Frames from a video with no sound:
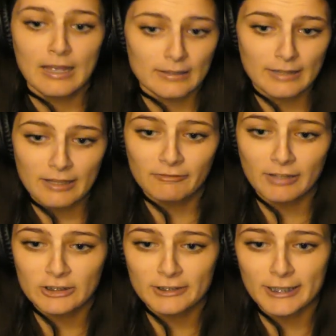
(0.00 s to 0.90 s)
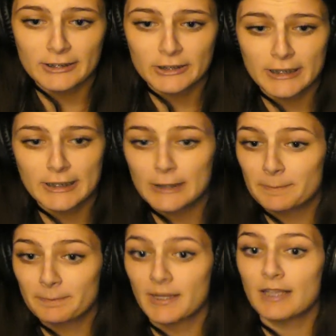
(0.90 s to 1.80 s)
They flushing that shit
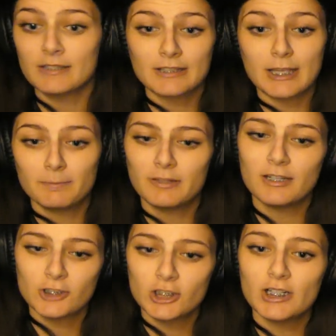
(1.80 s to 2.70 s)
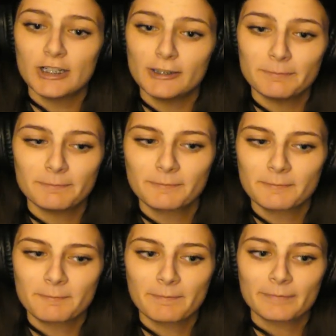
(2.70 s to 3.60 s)
into their bloodstream.
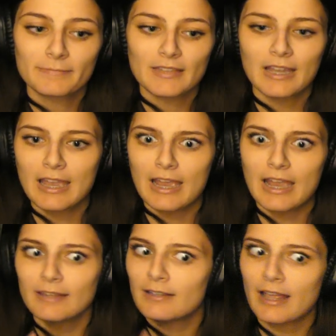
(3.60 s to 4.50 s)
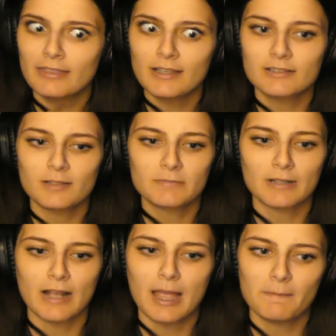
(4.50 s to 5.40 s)
And then I think something's
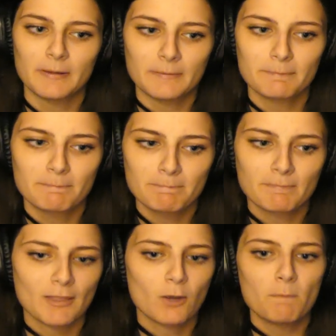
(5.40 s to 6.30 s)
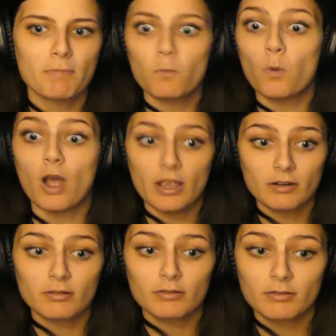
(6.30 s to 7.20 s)
gonna happen. But what?
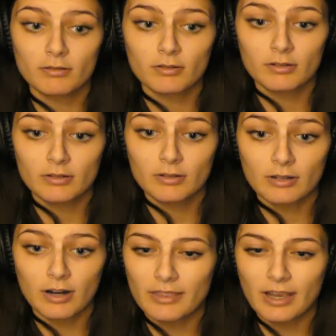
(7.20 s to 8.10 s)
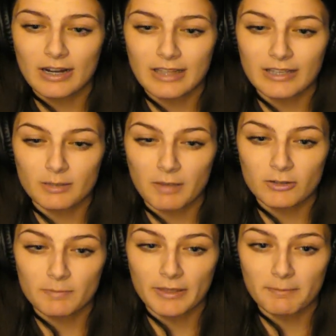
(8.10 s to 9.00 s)
Are they gonna like somehow
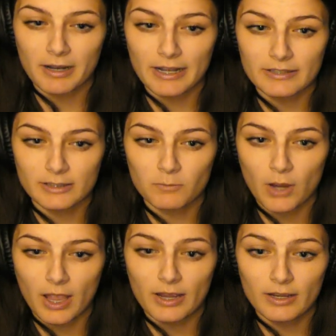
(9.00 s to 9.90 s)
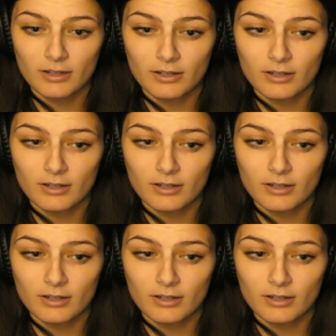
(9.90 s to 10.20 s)
spend the money some way?